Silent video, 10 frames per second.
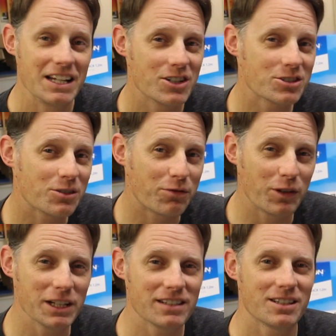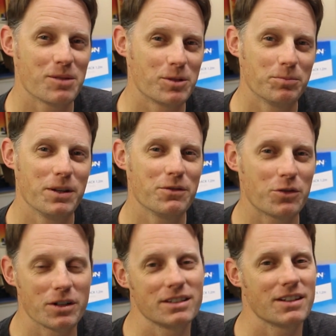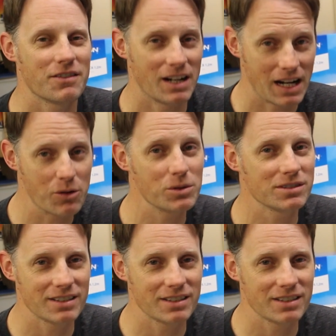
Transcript: Here's the fully assembled P-47, and I will